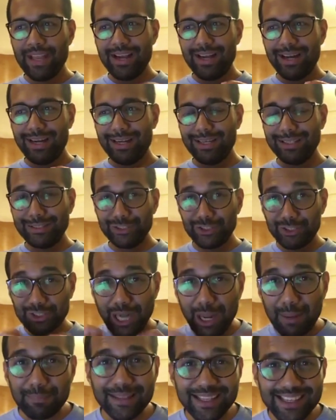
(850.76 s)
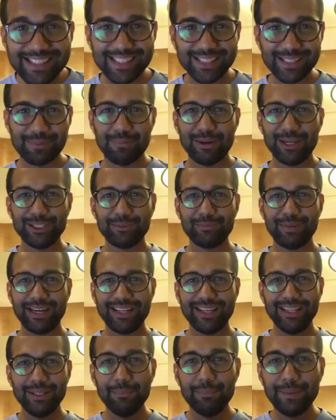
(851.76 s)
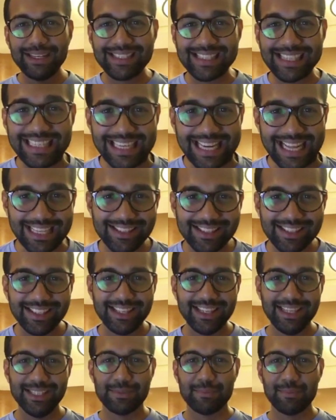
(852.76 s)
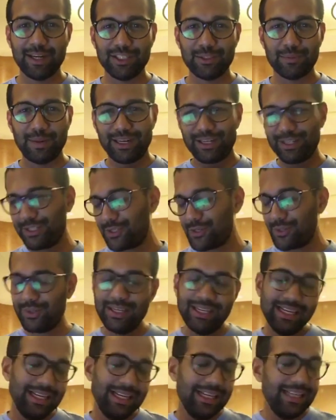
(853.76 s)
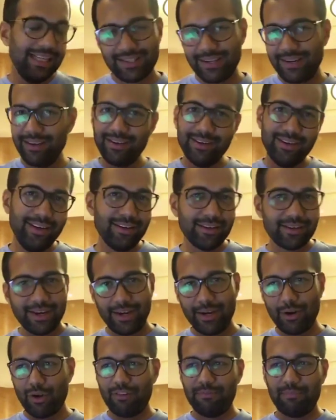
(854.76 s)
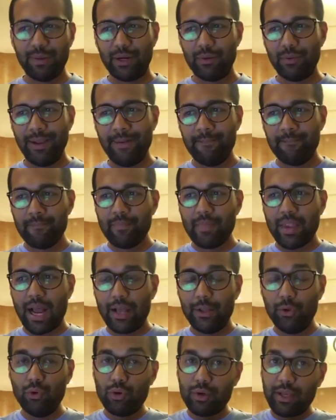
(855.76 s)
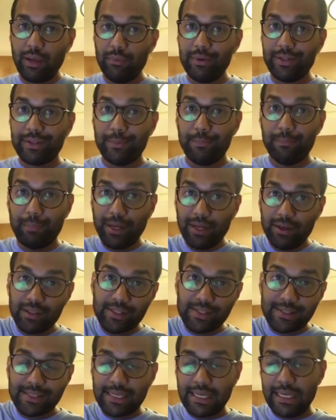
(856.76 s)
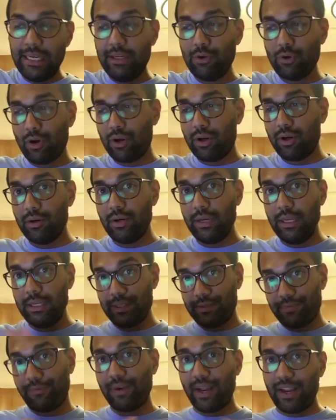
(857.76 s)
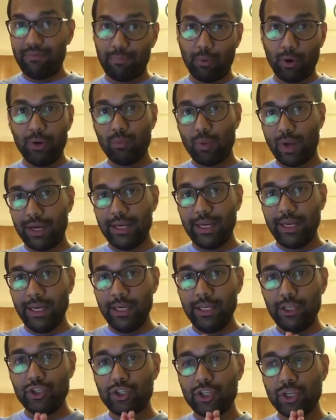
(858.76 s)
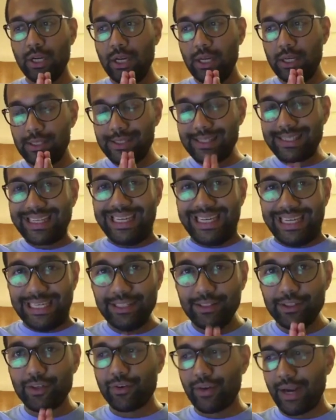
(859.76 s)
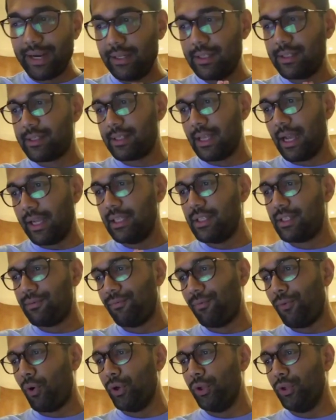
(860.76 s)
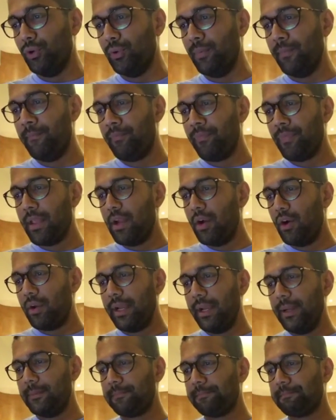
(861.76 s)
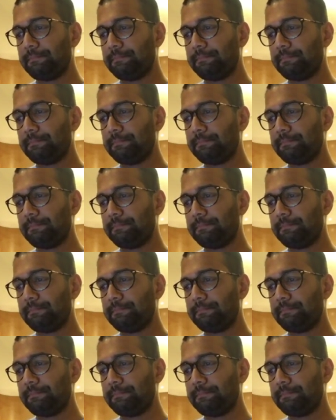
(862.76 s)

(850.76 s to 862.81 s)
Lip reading: the sharpness is much better and the pixel density is much better. So it's really a trade-off between, are you okay with a bigger screen or is 5.1 inch screen the right size for you? Okay.